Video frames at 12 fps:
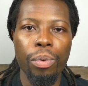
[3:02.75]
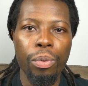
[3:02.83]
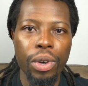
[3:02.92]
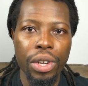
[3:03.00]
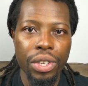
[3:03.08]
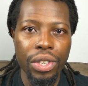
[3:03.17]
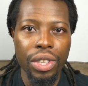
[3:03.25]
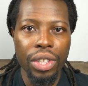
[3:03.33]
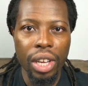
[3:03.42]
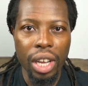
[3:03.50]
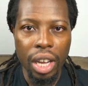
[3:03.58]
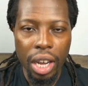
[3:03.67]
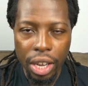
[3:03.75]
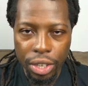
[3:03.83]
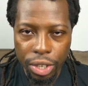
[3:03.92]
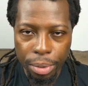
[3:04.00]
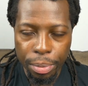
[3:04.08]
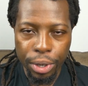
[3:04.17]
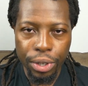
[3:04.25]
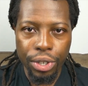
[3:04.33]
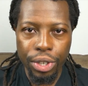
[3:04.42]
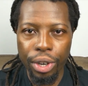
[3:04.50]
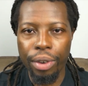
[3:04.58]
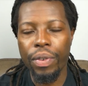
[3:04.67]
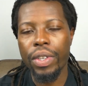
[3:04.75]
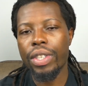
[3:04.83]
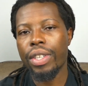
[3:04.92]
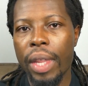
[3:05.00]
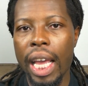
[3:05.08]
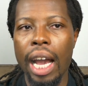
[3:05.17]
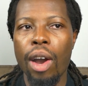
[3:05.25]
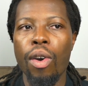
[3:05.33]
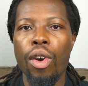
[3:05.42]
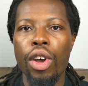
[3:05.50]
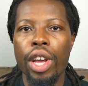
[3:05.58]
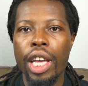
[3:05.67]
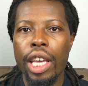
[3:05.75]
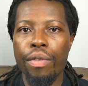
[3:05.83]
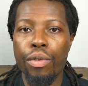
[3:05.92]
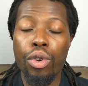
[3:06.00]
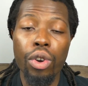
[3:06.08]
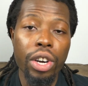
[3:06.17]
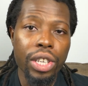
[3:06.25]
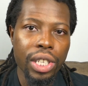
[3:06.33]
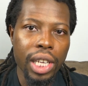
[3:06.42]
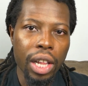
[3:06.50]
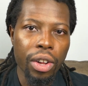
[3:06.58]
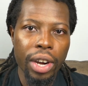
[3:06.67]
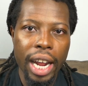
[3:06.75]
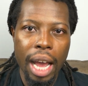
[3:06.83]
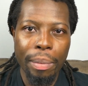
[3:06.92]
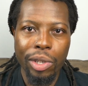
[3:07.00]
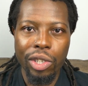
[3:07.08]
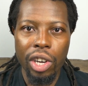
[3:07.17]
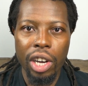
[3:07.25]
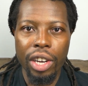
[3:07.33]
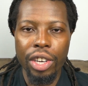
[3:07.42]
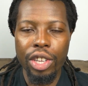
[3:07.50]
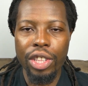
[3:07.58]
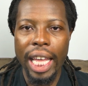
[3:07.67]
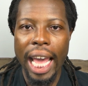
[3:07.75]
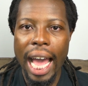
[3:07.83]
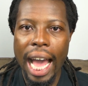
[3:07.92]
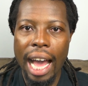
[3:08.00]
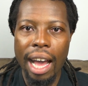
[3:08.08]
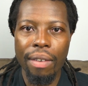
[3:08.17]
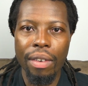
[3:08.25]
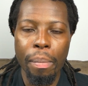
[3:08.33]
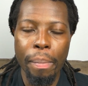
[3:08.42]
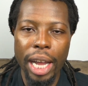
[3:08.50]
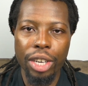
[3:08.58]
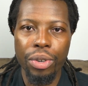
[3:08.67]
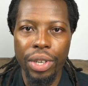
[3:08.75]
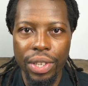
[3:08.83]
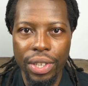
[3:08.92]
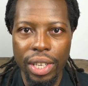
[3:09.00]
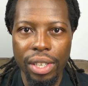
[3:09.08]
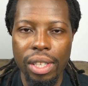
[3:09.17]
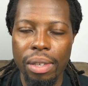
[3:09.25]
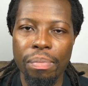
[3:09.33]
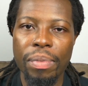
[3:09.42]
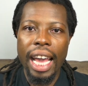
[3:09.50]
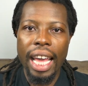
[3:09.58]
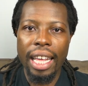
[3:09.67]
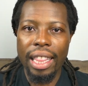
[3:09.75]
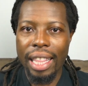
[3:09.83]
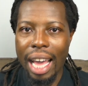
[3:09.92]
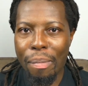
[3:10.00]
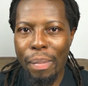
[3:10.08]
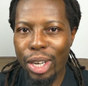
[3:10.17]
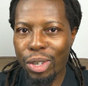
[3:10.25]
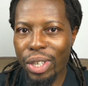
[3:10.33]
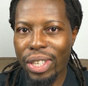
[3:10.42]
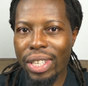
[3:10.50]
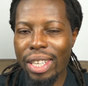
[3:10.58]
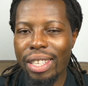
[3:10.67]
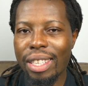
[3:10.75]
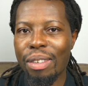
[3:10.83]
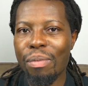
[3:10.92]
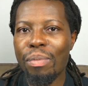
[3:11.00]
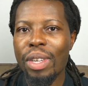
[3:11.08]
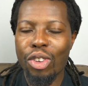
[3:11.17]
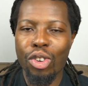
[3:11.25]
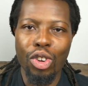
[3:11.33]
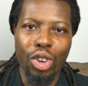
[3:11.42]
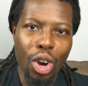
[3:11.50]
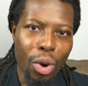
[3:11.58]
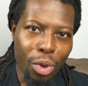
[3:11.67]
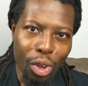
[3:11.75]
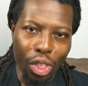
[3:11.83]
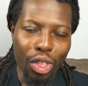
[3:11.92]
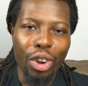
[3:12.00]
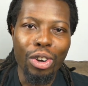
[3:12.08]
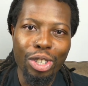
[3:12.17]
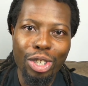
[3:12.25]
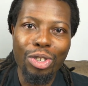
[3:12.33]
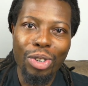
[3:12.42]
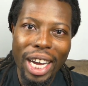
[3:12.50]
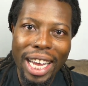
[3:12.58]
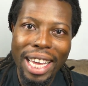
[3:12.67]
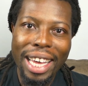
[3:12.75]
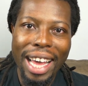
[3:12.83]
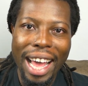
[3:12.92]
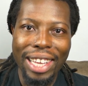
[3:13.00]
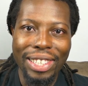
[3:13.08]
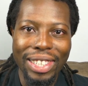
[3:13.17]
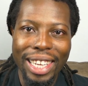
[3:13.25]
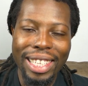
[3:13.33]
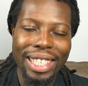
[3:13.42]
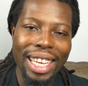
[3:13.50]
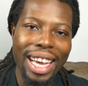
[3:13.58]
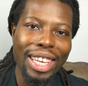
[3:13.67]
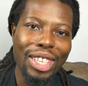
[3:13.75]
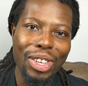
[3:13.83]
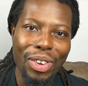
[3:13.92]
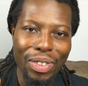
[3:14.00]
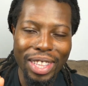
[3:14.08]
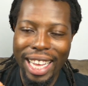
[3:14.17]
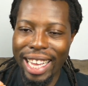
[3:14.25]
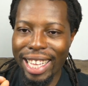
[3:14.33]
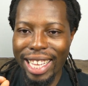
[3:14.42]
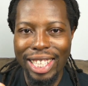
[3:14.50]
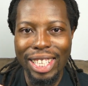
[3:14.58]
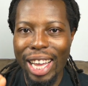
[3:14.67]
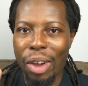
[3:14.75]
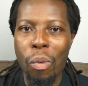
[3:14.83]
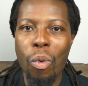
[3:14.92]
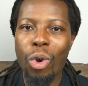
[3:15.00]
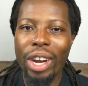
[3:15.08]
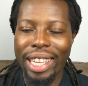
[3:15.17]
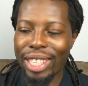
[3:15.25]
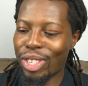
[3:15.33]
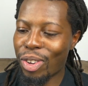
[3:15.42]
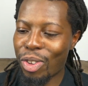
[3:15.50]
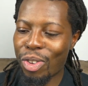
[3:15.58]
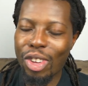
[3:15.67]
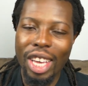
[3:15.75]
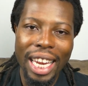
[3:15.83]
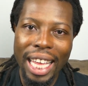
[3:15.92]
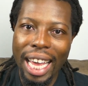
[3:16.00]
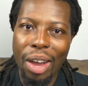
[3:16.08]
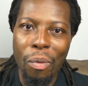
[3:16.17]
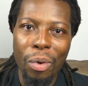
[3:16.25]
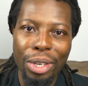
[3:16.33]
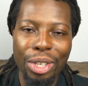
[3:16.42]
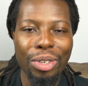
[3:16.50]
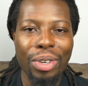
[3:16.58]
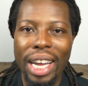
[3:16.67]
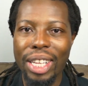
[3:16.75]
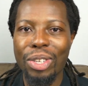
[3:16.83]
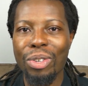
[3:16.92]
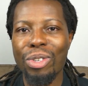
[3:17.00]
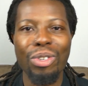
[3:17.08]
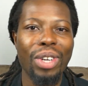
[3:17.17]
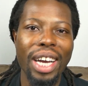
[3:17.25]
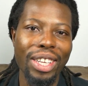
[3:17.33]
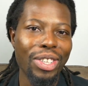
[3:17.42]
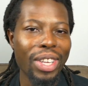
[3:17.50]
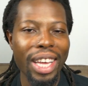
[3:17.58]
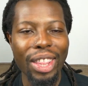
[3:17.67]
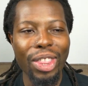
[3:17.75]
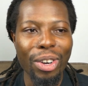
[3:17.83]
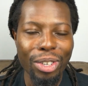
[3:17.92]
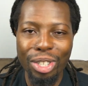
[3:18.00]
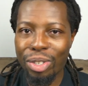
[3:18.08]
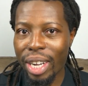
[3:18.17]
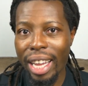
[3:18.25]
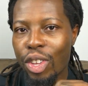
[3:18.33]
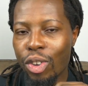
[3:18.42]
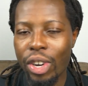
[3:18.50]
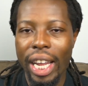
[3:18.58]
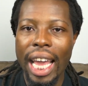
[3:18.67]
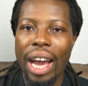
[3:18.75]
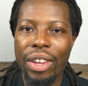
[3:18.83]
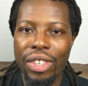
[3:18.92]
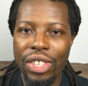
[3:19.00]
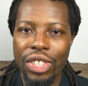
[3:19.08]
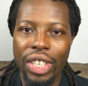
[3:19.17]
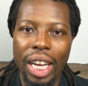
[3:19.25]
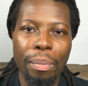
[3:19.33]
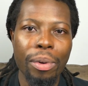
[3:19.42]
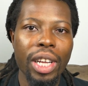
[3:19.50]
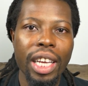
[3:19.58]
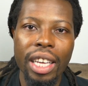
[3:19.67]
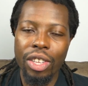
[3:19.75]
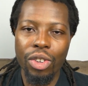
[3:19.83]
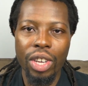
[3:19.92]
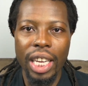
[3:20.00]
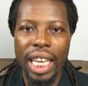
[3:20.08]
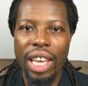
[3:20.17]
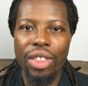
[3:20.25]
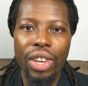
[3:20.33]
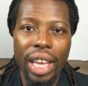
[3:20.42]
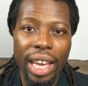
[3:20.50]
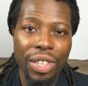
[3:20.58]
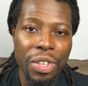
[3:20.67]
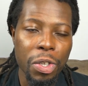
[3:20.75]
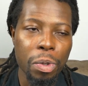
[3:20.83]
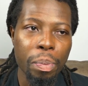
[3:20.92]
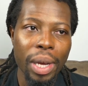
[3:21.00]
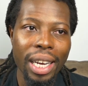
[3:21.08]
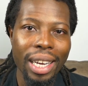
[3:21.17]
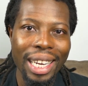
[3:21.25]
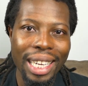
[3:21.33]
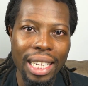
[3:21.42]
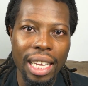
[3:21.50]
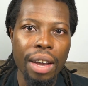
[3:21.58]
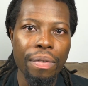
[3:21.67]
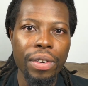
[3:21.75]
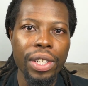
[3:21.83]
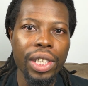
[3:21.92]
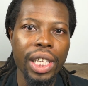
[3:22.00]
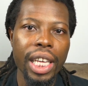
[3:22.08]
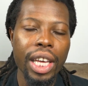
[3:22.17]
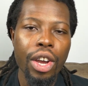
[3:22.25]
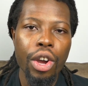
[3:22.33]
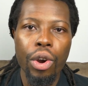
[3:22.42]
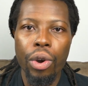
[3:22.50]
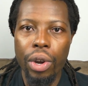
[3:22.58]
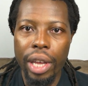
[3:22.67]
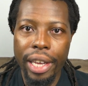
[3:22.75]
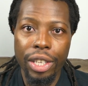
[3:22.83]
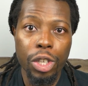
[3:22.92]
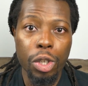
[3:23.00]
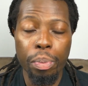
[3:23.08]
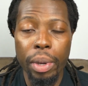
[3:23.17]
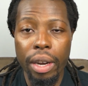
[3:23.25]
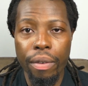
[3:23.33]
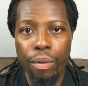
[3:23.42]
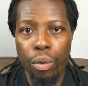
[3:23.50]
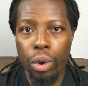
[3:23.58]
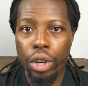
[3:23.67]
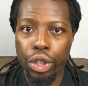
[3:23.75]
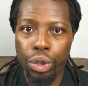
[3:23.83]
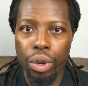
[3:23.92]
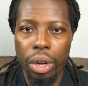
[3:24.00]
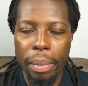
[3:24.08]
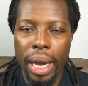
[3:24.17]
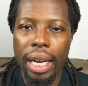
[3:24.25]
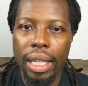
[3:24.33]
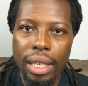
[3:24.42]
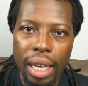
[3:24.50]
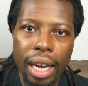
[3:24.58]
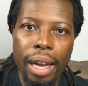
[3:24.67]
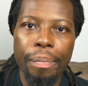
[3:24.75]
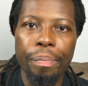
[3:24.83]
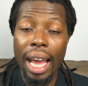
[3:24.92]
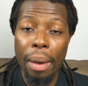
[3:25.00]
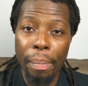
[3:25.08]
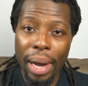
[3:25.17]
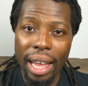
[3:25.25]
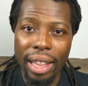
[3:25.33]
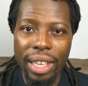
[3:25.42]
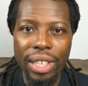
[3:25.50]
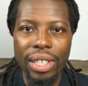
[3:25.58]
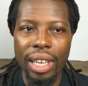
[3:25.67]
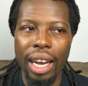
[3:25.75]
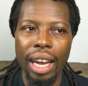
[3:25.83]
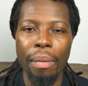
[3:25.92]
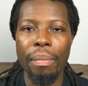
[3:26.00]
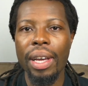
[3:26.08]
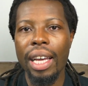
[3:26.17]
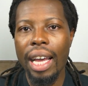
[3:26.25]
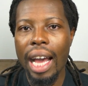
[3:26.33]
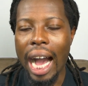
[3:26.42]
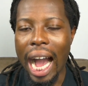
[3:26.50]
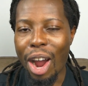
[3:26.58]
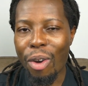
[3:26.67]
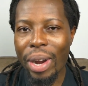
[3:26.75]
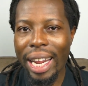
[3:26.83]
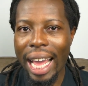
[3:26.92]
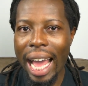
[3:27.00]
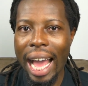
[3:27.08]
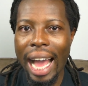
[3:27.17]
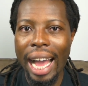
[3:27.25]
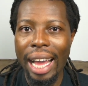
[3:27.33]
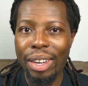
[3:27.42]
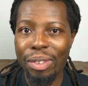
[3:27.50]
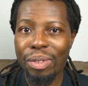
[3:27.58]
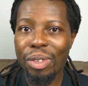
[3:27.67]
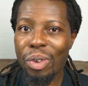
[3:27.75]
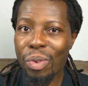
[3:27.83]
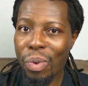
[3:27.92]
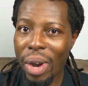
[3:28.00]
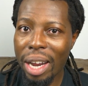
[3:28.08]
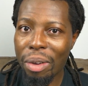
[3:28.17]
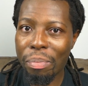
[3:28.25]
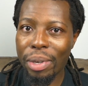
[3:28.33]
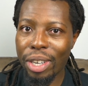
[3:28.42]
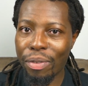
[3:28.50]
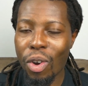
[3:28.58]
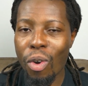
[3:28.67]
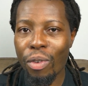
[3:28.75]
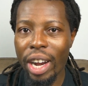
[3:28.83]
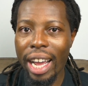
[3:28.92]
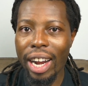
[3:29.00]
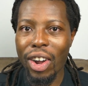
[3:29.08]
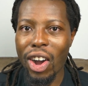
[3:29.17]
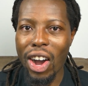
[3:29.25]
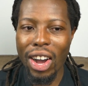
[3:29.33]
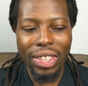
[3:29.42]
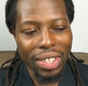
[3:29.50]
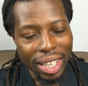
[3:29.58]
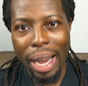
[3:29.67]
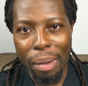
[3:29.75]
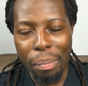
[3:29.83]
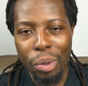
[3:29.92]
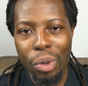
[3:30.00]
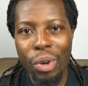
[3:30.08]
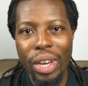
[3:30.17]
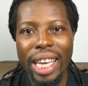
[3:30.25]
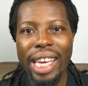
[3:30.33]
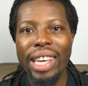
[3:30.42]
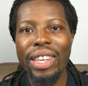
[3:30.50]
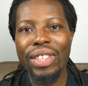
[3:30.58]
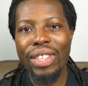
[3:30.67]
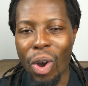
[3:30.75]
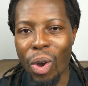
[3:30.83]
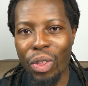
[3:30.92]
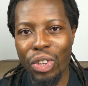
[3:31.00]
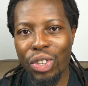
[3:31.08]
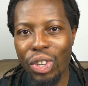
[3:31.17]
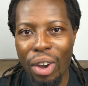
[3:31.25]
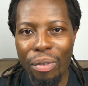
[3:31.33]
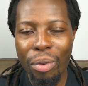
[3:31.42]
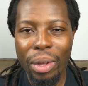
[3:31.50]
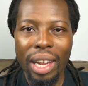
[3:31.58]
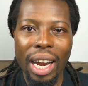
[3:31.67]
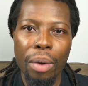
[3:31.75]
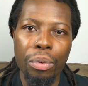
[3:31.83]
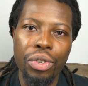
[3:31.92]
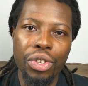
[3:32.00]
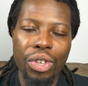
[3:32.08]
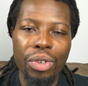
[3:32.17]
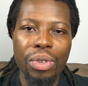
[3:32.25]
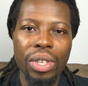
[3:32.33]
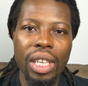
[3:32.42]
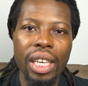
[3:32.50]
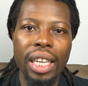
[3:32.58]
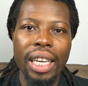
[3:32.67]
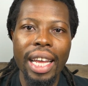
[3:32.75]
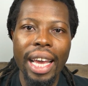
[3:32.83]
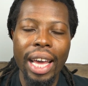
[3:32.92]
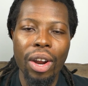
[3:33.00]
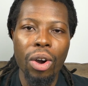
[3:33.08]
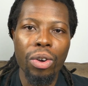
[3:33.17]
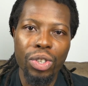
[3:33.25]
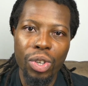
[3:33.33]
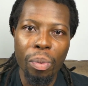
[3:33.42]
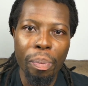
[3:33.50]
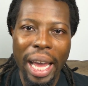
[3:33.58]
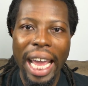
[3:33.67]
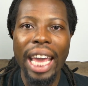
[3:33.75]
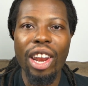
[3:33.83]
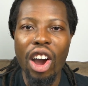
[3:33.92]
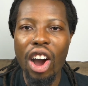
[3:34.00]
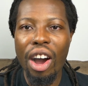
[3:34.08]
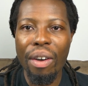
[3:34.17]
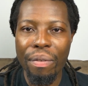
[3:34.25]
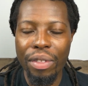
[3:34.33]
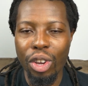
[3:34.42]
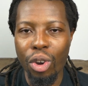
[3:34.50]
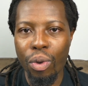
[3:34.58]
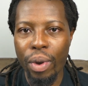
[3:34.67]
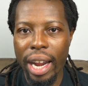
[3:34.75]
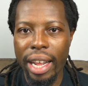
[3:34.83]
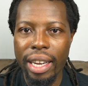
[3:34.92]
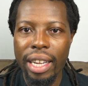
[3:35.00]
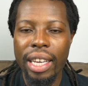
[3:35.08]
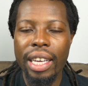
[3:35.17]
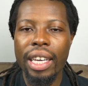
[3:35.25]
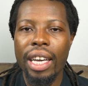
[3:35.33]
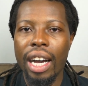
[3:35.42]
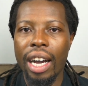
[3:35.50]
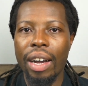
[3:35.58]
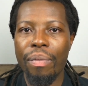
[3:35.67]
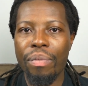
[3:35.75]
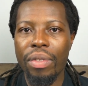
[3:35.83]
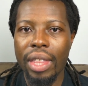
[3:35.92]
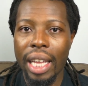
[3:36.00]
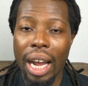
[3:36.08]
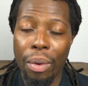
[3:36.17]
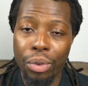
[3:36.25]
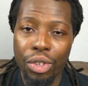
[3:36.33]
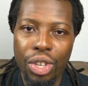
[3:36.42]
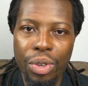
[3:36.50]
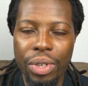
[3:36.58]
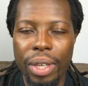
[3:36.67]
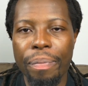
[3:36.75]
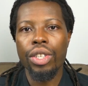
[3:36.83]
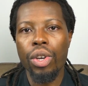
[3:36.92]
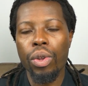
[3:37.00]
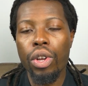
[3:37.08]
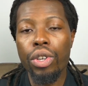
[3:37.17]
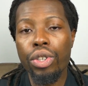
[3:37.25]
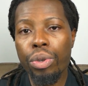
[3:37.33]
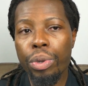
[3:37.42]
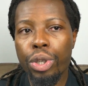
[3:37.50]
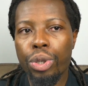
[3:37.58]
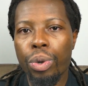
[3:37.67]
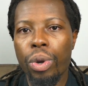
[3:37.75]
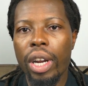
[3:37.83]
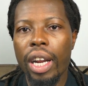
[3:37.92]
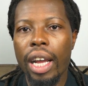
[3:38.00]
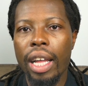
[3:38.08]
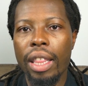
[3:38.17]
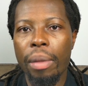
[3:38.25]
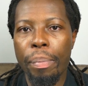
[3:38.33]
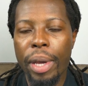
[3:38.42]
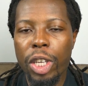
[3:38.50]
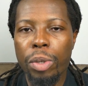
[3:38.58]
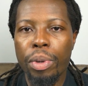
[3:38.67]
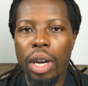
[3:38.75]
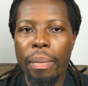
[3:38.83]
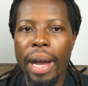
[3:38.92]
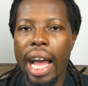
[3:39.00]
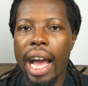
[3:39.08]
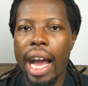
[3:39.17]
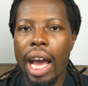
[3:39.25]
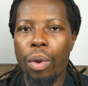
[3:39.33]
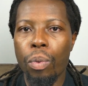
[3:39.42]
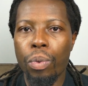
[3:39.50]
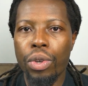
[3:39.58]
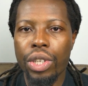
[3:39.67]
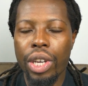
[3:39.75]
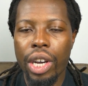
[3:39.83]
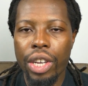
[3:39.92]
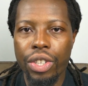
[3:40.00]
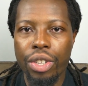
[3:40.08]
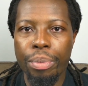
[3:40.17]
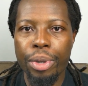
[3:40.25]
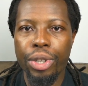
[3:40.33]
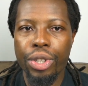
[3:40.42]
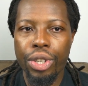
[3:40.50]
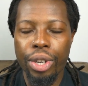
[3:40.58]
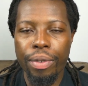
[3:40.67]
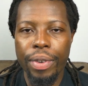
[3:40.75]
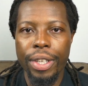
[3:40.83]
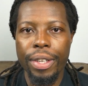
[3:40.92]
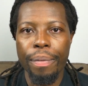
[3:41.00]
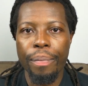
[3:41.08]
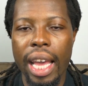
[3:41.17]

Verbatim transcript: was the customer service. Now, if you are a seller on Amazon, they have a metric system. And in that metric system, you go your third strike, as they say. So it's like warning. So you can get 1 strike, 2 strikes, you get third strike, your account is in jeopardy. You can either get suspended indefinitely or get suspended for a short amount of time. And by this time, I already had quite a bit of overhead costs, my employees, all the software that I was using, and also paying off the credit that I was using. So long story short, the biggest problem I had was customer service.